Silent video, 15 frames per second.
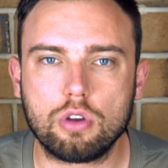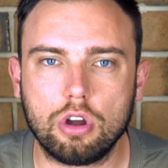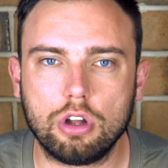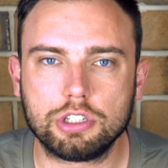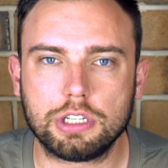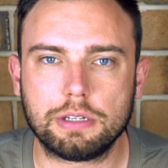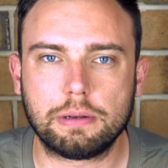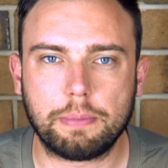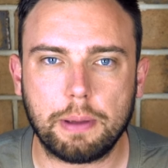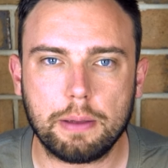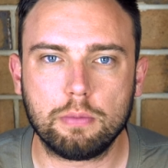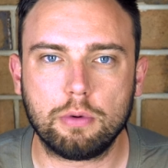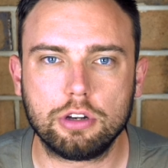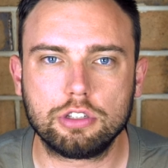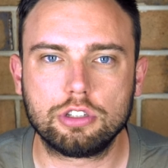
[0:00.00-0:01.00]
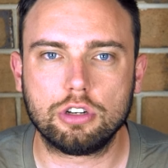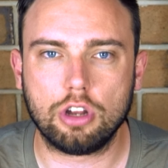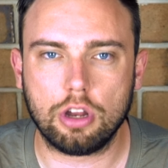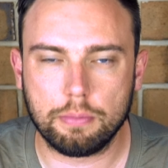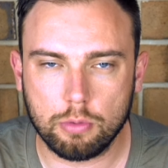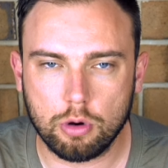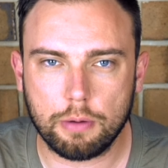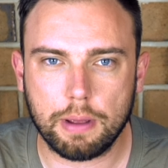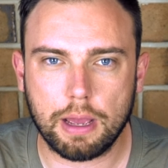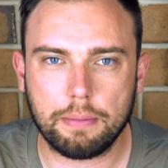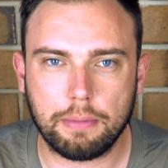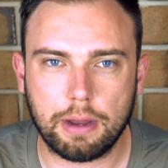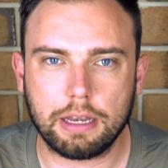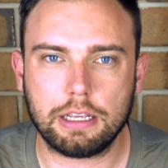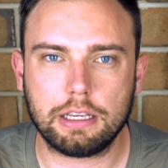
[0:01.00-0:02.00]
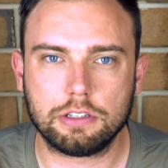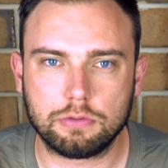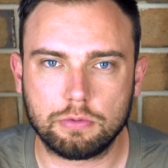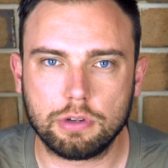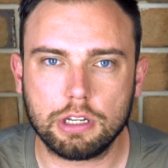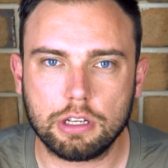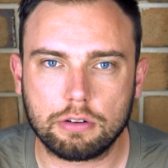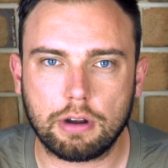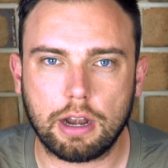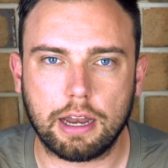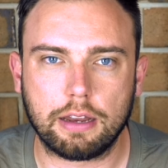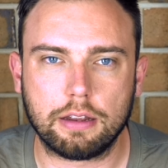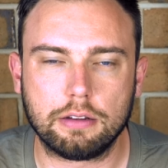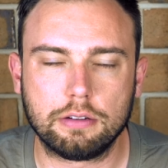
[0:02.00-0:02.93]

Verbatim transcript: concept of people wanting to learn more about money is really great.